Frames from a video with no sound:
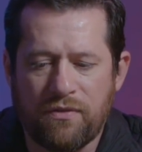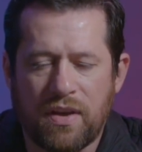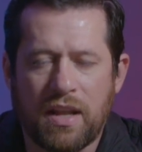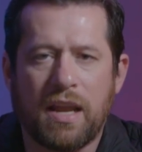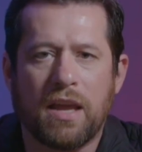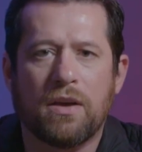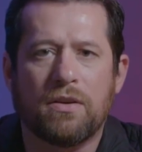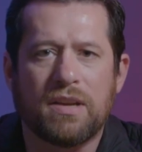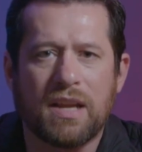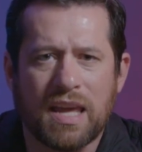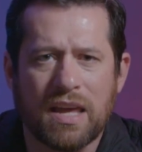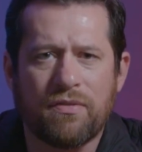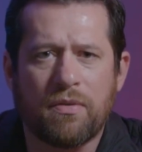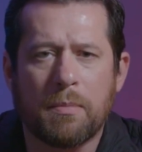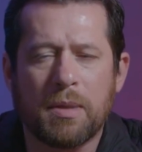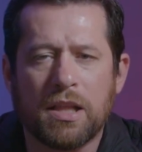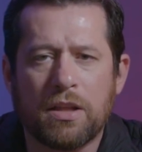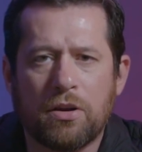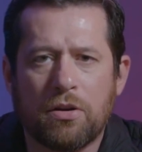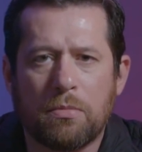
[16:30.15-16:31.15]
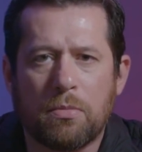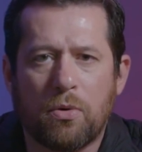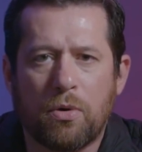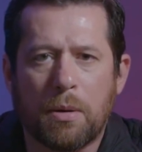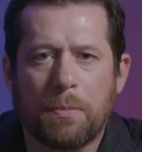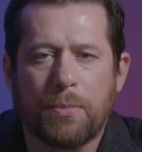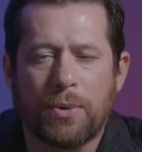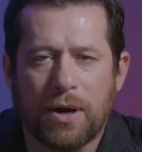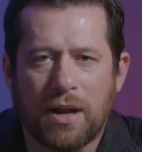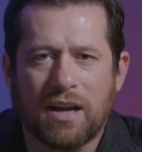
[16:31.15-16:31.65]
video to give them a little
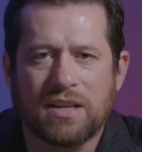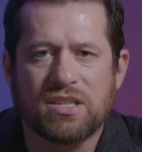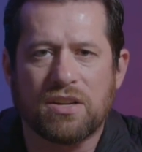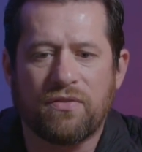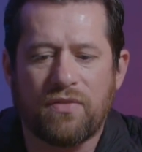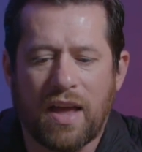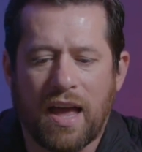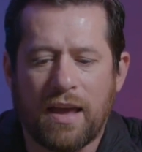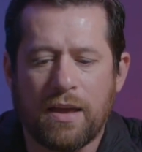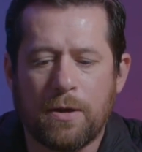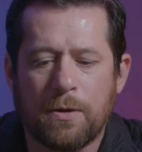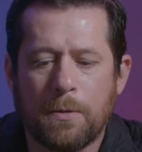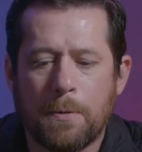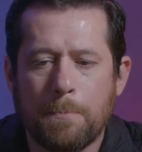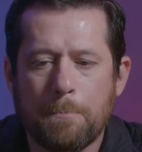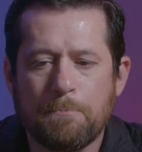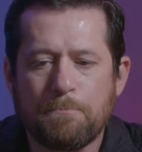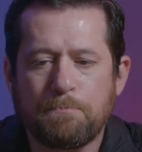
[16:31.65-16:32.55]
more production value.